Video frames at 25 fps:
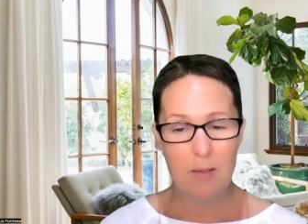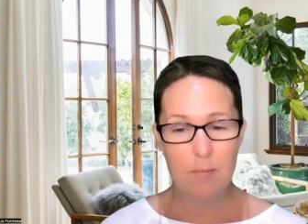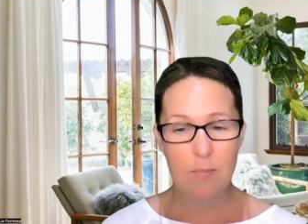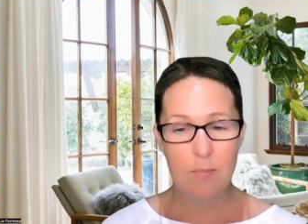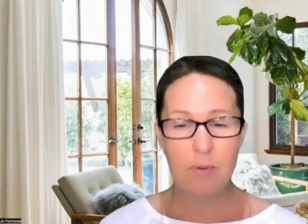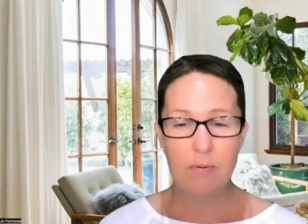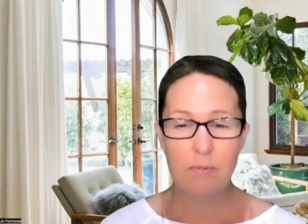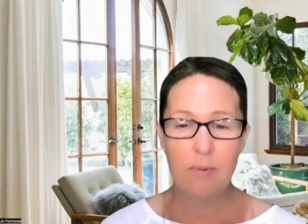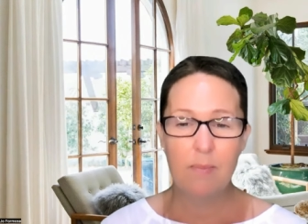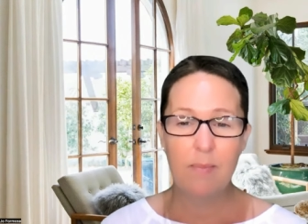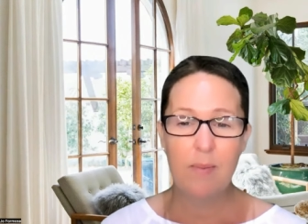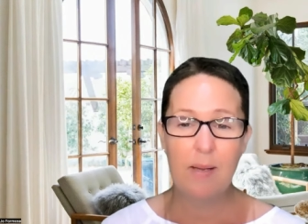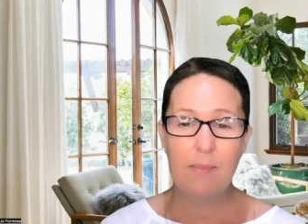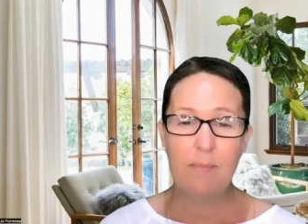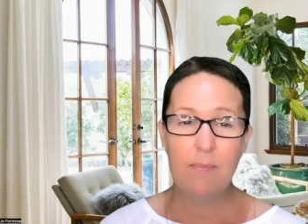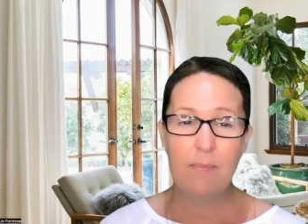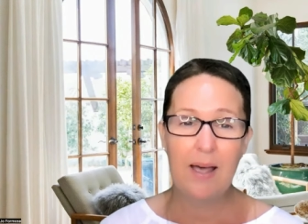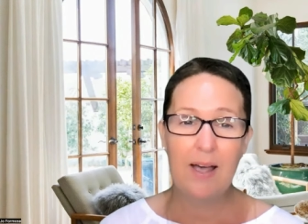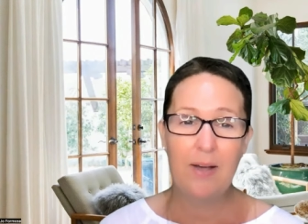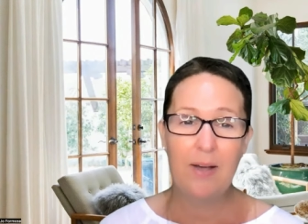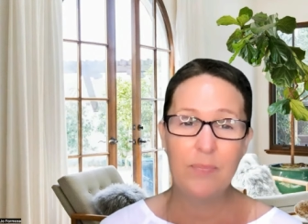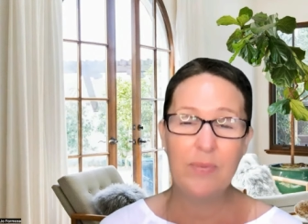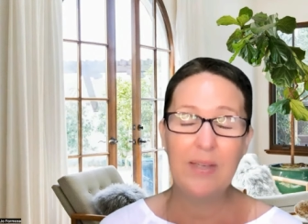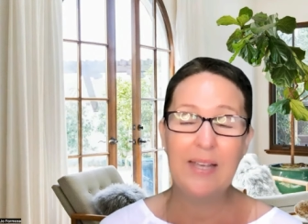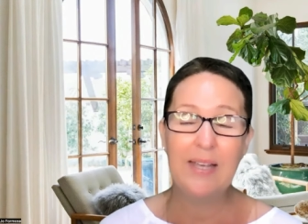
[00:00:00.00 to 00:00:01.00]
But
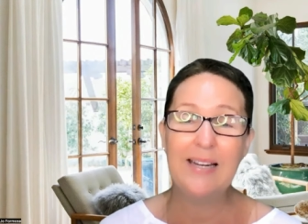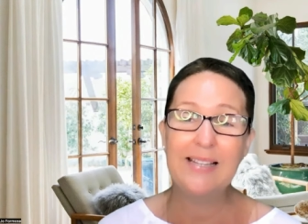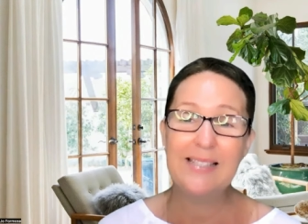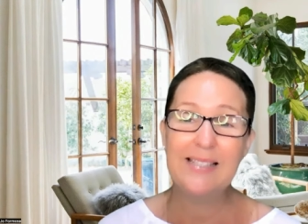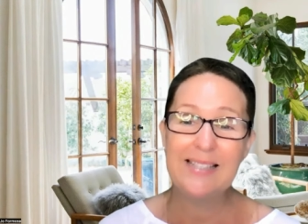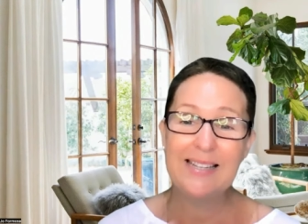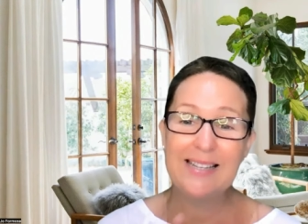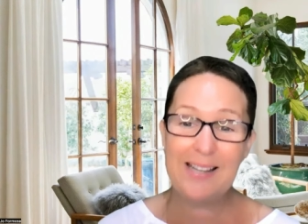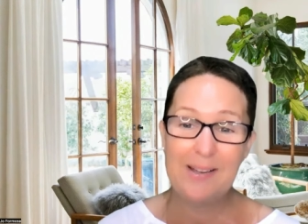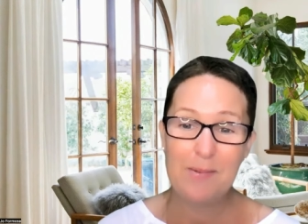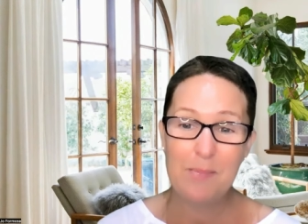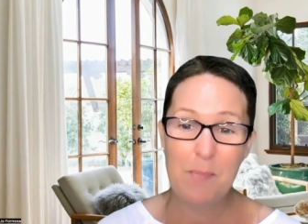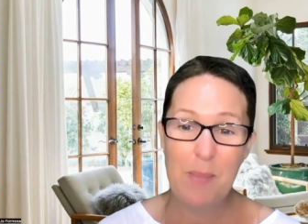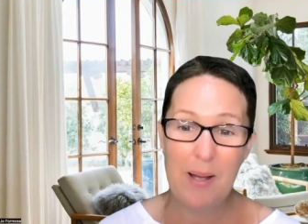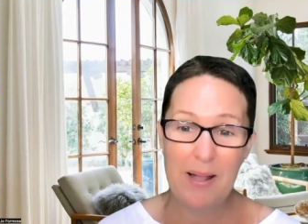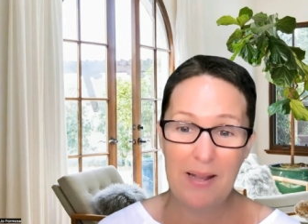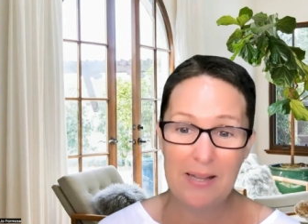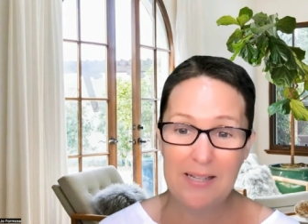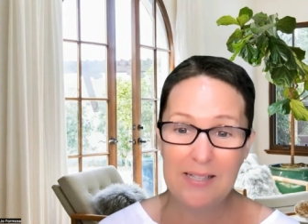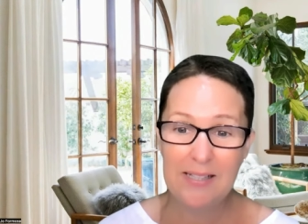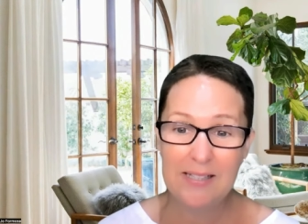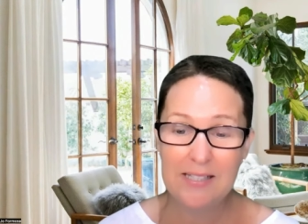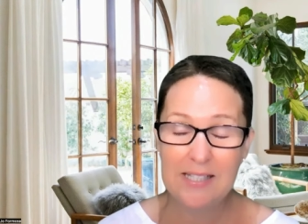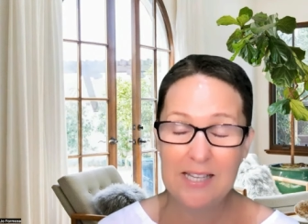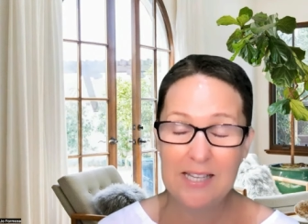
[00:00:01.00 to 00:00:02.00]
remember, it is an
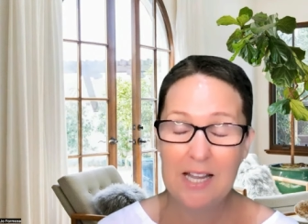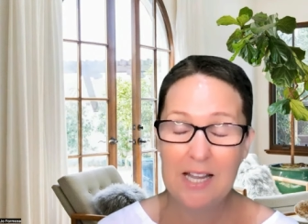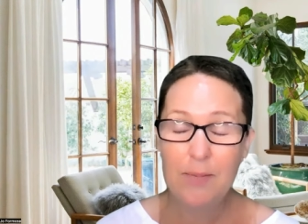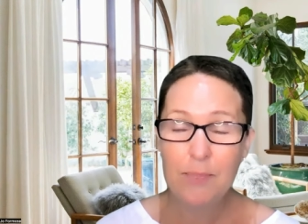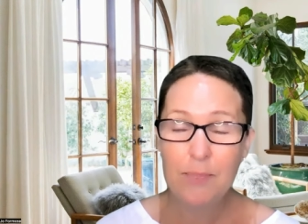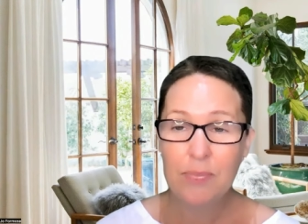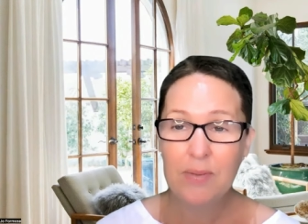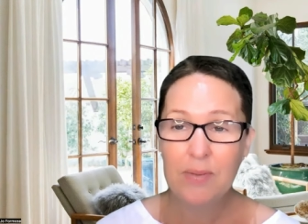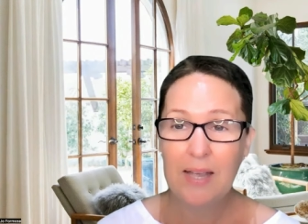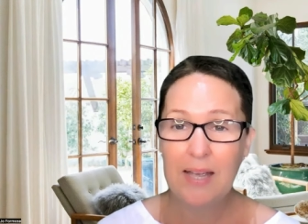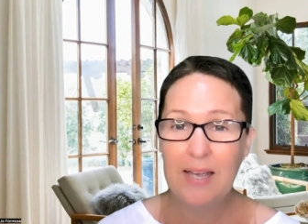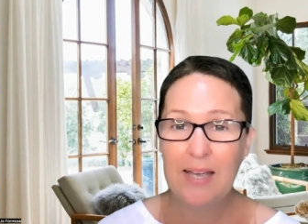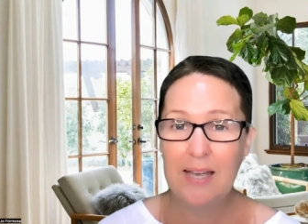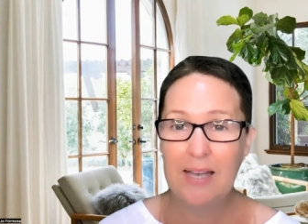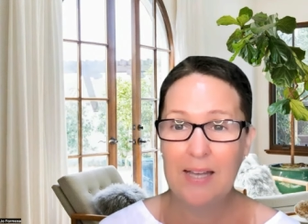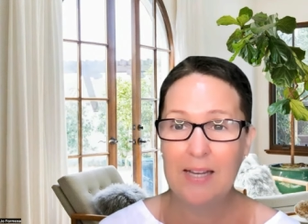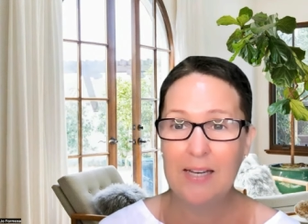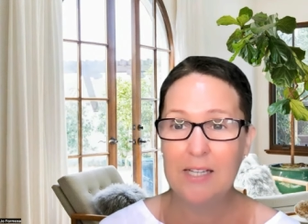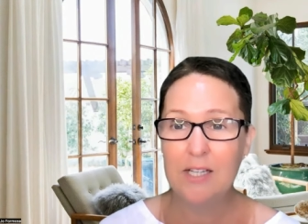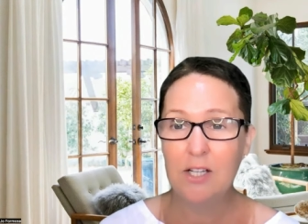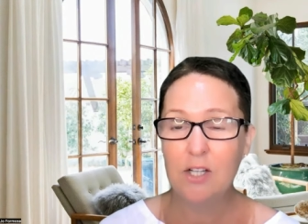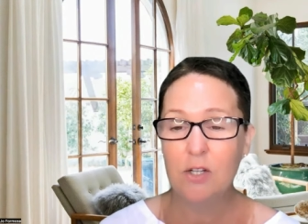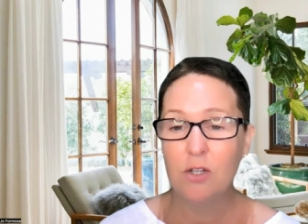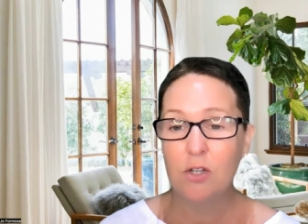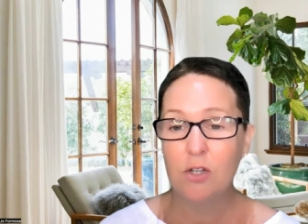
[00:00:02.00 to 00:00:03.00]
imbalance,
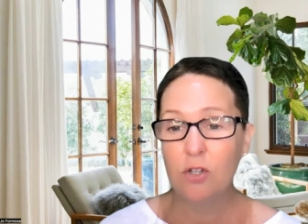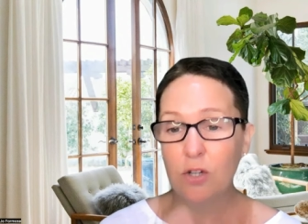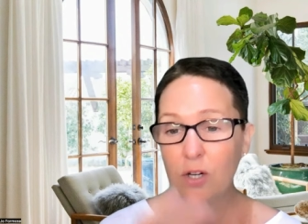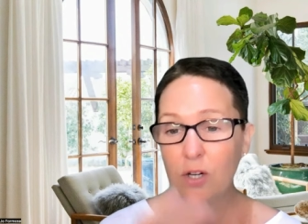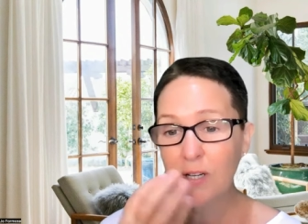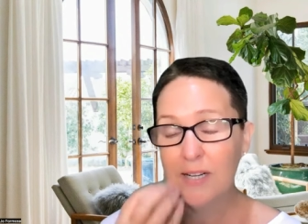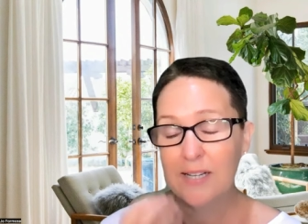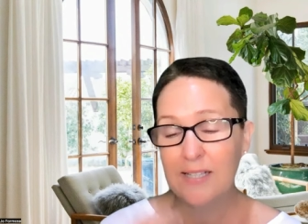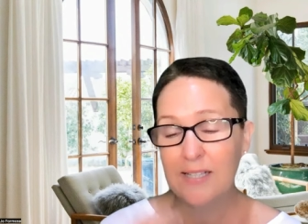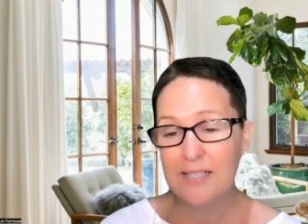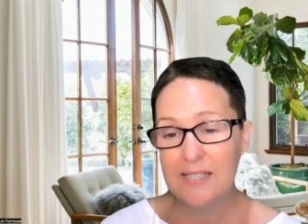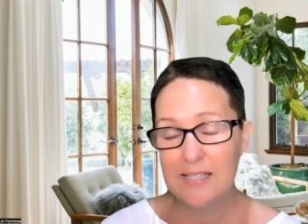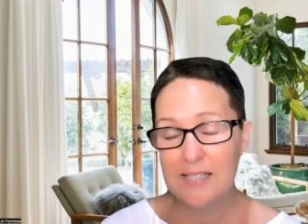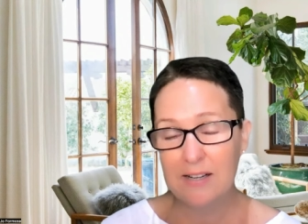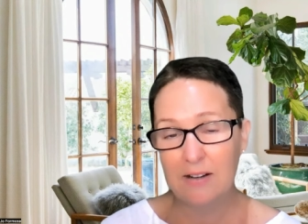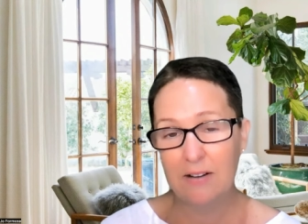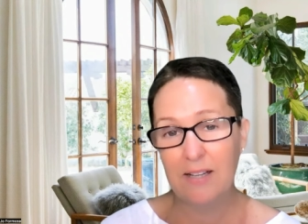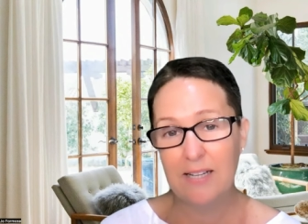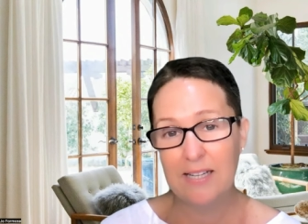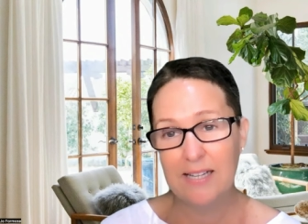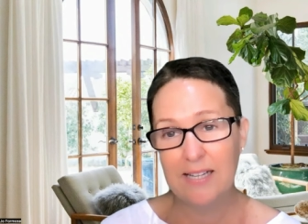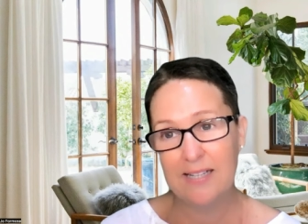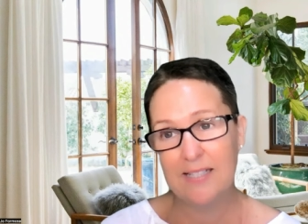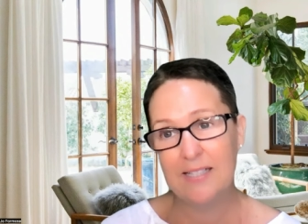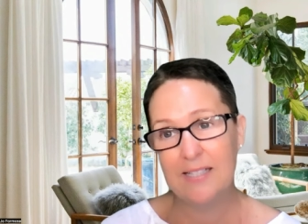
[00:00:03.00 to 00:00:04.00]
and you don't
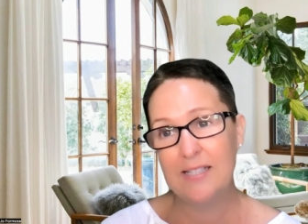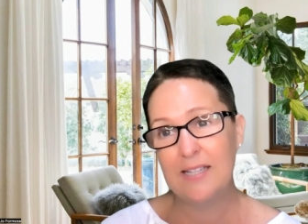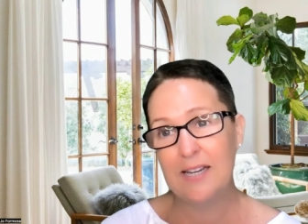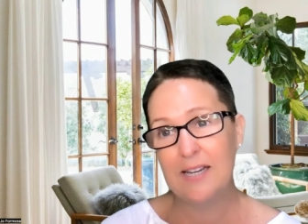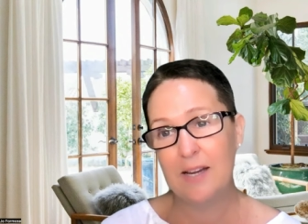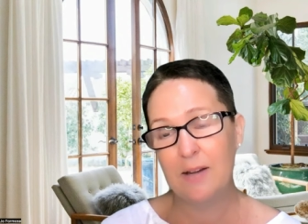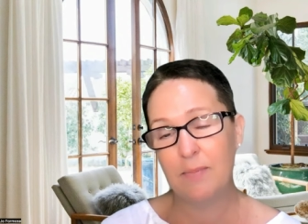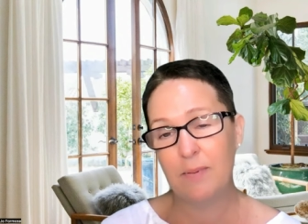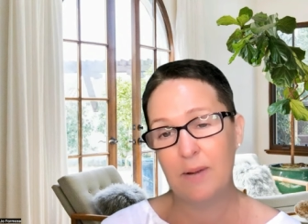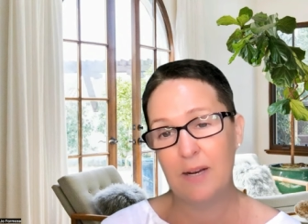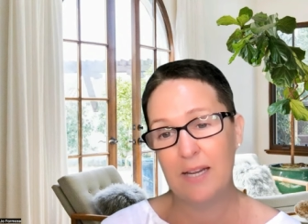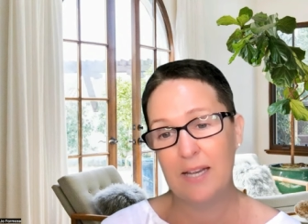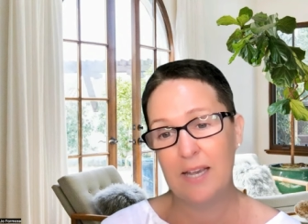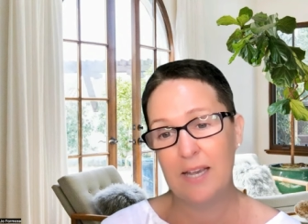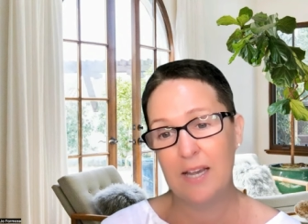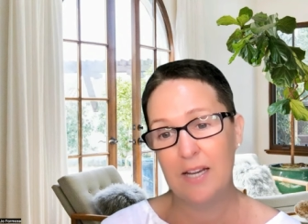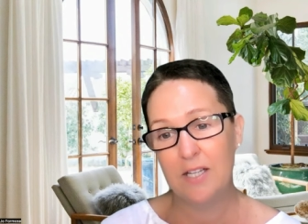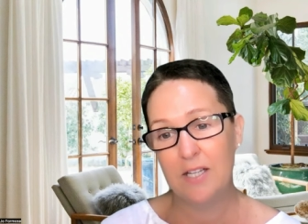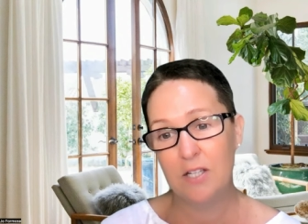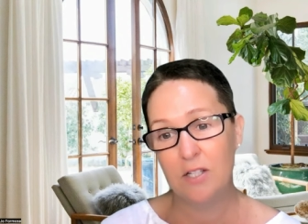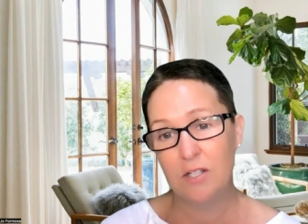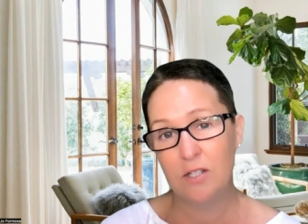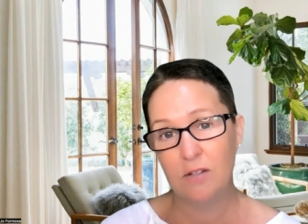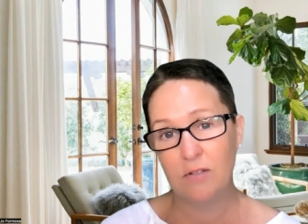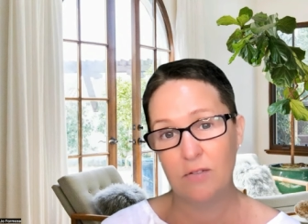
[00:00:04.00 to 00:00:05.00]
necessarily need to take
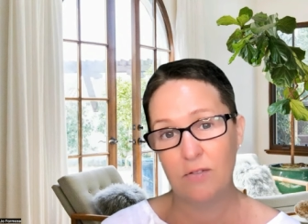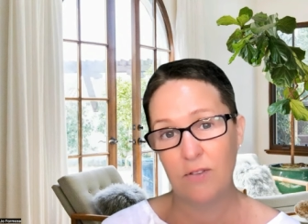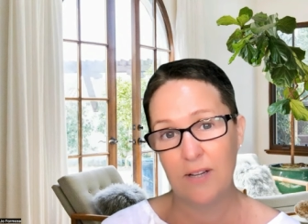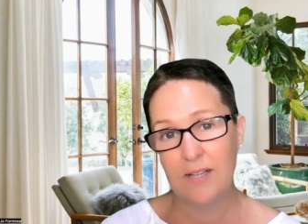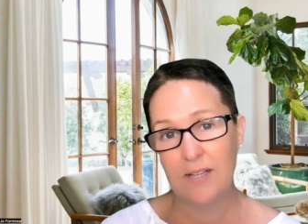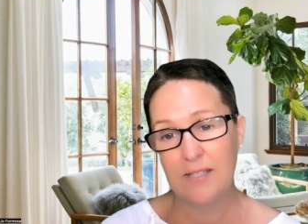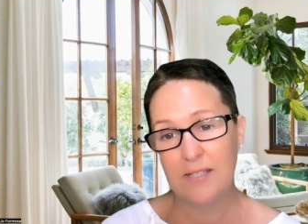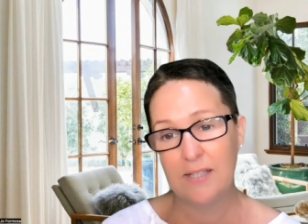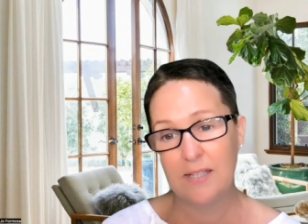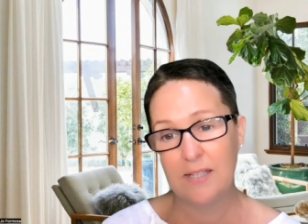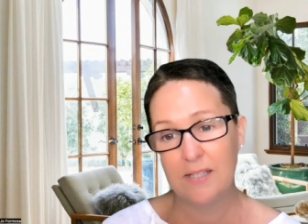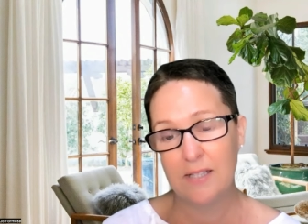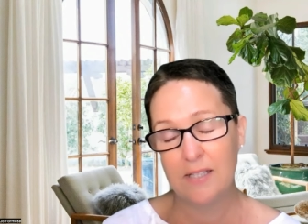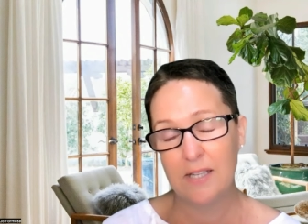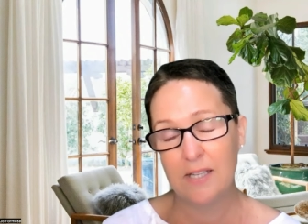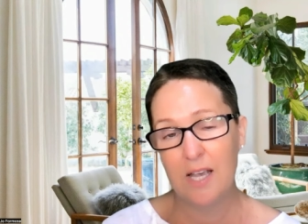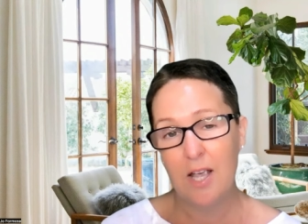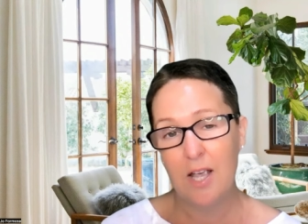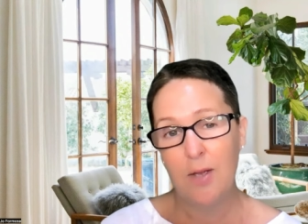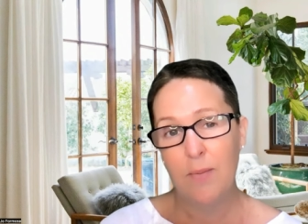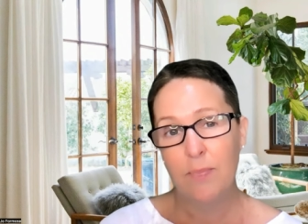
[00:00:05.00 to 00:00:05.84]
medication to fix this.